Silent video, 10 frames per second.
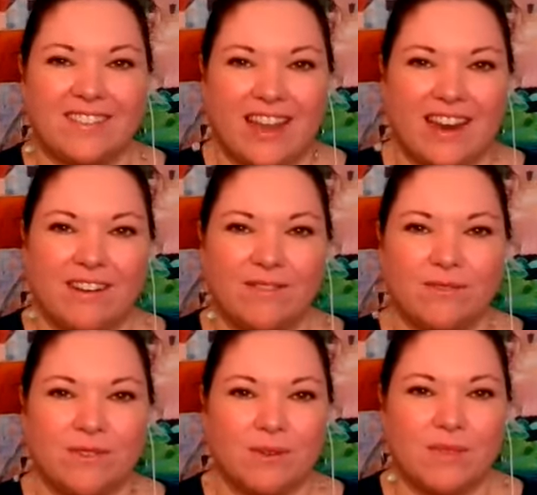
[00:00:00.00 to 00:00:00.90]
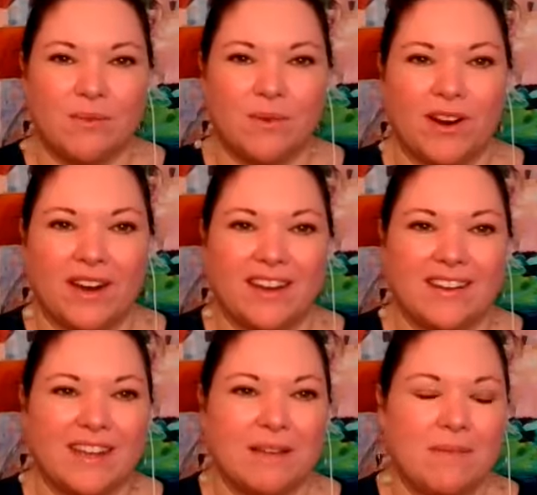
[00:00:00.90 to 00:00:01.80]
the light of the room that we're
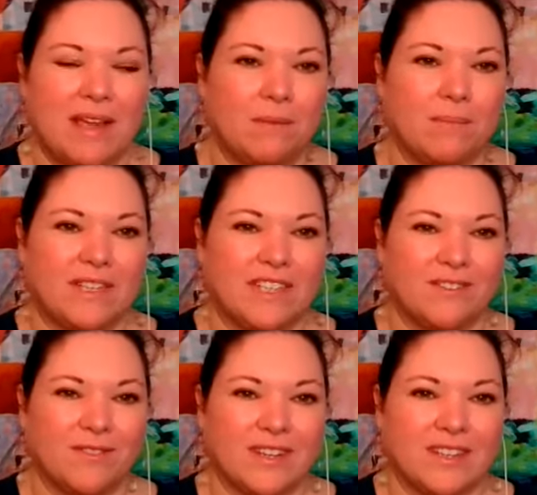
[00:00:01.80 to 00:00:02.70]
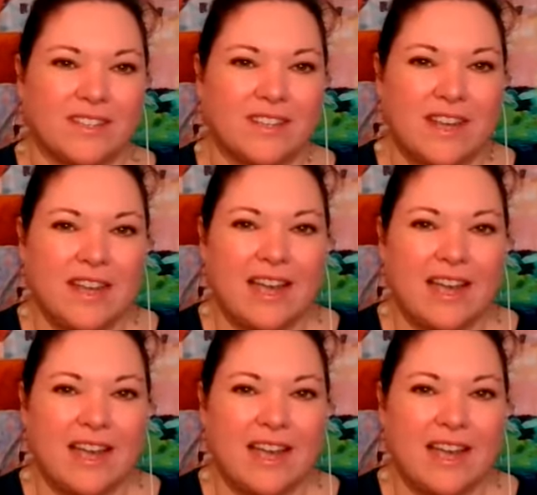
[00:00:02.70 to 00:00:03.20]
in can make a big difference.